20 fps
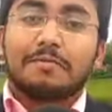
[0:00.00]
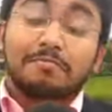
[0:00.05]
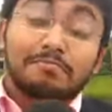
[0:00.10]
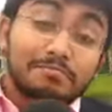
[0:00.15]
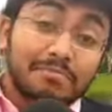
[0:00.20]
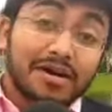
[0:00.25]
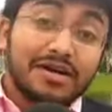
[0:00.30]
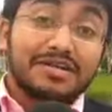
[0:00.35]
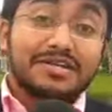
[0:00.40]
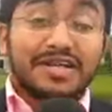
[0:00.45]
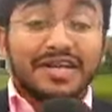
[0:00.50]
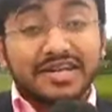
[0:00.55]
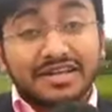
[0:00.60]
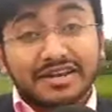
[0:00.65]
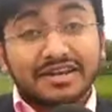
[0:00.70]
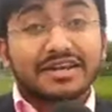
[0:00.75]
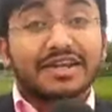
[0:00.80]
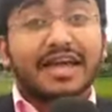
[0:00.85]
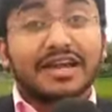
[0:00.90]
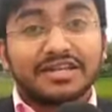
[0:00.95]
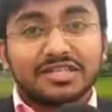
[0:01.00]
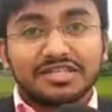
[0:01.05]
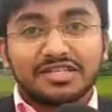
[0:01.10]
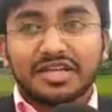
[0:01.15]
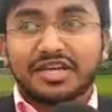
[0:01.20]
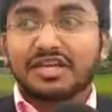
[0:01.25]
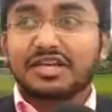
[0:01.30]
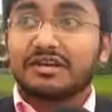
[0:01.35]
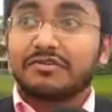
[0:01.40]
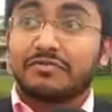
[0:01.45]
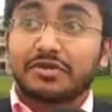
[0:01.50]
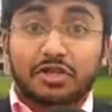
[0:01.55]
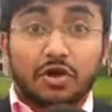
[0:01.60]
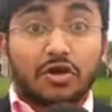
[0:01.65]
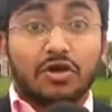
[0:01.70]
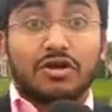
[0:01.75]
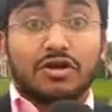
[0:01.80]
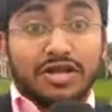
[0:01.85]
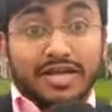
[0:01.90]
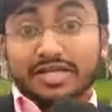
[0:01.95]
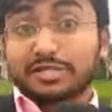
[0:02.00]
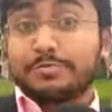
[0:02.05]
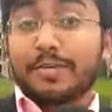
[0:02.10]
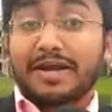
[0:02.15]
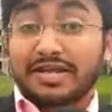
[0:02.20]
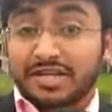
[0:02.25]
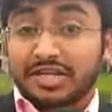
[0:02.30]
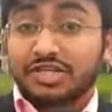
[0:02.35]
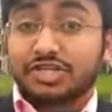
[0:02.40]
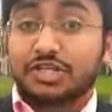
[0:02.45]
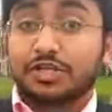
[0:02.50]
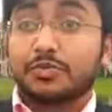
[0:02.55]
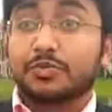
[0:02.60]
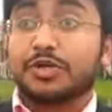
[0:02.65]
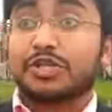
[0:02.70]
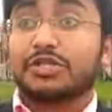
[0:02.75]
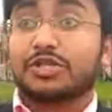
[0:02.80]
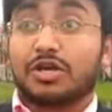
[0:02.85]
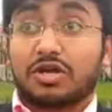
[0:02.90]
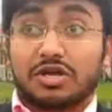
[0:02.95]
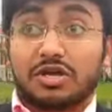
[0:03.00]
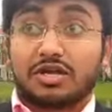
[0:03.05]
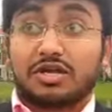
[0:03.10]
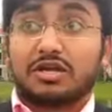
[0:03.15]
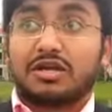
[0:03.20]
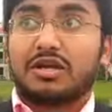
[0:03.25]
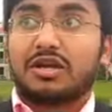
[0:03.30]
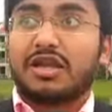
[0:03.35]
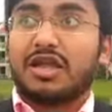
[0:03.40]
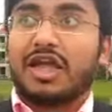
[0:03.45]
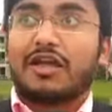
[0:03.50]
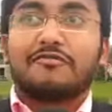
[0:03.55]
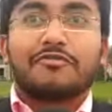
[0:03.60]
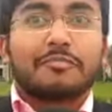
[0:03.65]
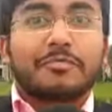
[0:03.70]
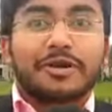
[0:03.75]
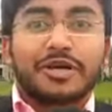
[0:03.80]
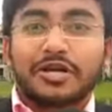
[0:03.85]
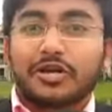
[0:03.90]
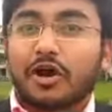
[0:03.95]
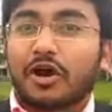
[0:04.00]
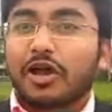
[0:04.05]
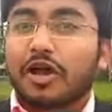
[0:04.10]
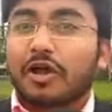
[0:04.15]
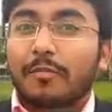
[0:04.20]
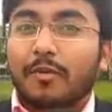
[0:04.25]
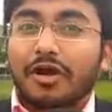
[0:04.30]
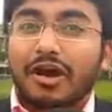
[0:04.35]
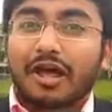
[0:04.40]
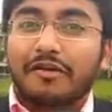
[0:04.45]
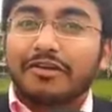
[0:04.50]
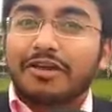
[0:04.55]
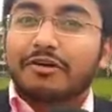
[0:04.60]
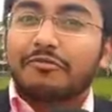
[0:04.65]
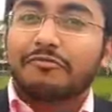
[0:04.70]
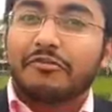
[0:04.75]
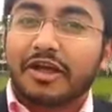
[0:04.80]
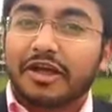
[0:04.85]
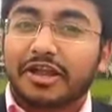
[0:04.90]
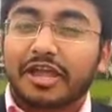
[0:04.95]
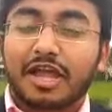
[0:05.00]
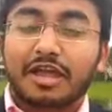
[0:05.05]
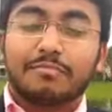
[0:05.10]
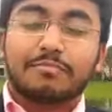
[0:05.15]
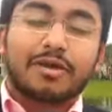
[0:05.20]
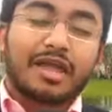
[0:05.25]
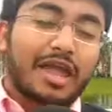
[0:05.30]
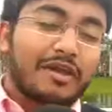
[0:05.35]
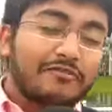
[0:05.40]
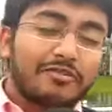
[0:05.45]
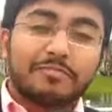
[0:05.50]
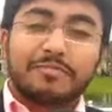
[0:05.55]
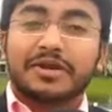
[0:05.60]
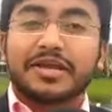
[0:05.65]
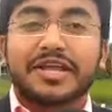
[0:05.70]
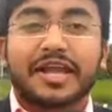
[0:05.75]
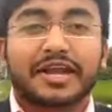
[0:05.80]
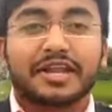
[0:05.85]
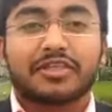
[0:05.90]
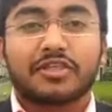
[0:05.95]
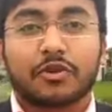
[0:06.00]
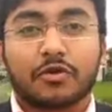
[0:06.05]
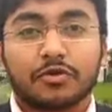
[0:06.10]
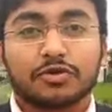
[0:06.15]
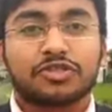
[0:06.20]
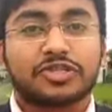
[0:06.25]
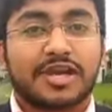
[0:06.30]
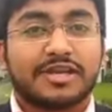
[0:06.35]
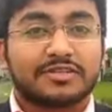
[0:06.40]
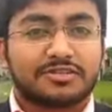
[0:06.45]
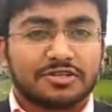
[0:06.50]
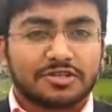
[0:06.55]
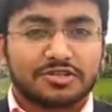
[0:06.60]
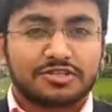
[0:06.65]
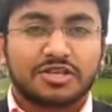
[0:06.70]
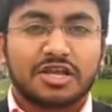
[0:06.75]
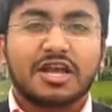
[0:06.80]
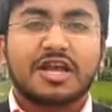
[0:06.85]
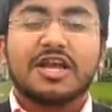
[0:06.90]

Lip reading: But in a realistic with all expectation, with everybody talking about having a fair game, everybody getting their own chances,